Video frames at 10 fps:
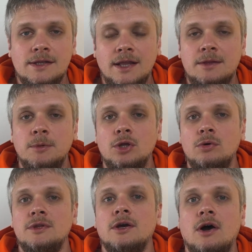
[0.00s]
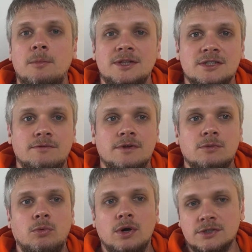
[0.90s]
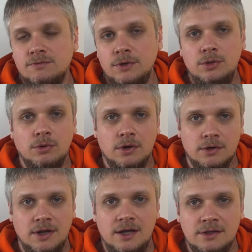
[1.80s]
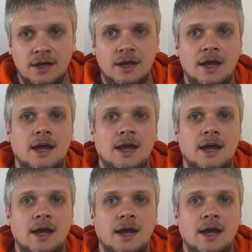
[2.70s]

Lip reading: and let me know in the comments if it works for you or not.